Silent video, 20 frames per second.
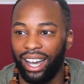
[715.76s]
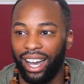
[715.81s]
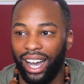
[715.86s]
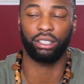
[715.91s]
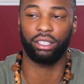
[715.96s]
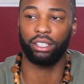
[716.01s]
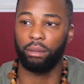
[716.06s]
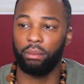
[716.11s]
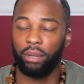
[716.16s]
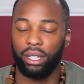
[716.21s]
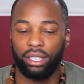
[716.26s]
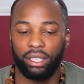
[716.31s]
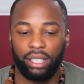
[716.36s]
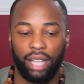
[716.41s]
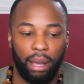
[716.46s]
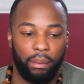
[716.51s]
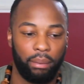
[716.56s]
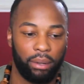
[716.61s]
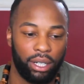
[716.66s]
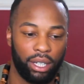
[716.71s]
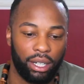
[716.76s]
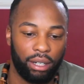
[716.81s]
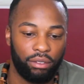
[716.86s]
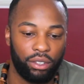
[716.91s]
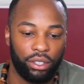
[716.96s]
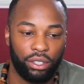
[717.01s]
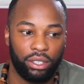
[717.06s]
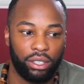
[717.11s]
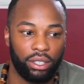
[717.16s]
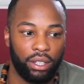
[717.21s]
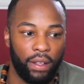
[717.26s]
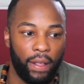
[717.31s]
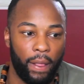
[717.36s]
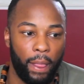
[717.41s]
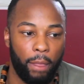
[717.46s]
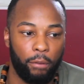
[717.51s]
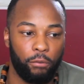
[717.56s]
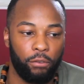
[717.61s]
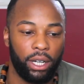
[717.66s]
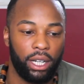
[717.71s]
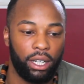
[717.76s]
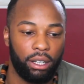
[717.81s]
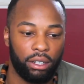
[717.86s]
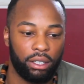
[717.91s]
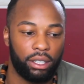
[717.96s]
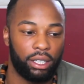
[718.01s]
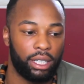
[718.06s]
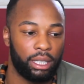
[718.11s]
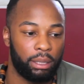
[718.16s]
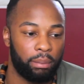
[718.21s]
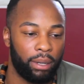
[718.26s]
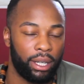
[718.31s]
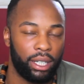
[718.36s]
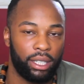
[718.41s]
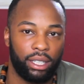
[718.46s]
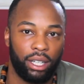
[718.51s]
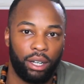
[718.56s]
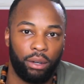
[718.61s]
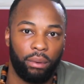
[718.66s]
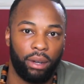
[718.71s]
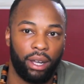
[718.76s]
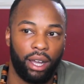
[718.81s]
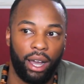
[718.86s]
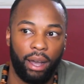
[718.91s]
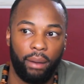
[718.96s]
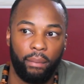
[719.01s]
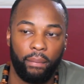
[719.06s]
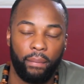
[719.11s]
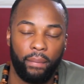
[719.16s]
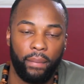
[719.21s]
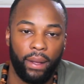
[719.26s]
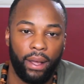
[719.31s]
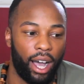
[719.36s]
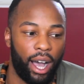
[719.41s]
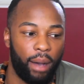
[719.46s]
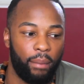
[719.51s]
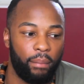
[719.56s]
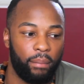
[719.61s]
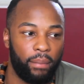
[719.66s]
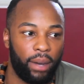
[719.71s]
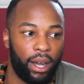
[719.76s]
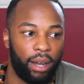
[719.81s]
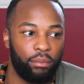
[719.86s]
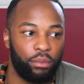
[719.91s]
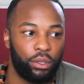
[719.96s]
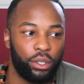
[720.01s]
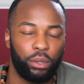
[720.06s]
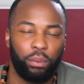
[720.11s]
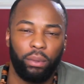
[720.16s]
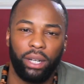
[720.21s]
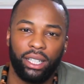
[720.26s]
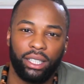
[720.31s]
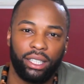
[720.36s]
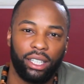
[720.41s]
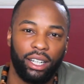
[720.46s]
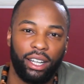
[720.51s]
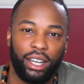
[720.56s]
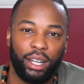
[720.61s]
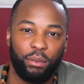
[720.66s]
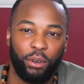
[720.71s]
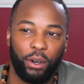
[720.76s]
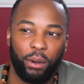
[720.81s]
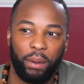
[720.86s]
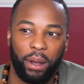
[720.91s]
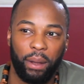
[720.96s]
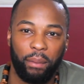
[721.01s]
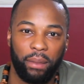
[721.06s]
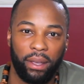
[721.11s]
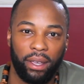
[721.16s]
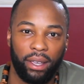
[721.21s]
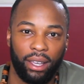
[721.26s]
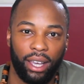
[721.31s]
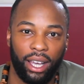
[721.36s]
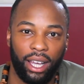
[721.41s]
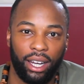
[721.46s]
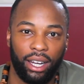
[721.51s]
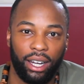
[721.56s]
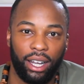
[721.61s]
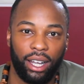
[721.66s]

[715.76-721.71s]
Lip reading: So much has happened, and I've just really got to this place now where I'm just willing to learn more about me, and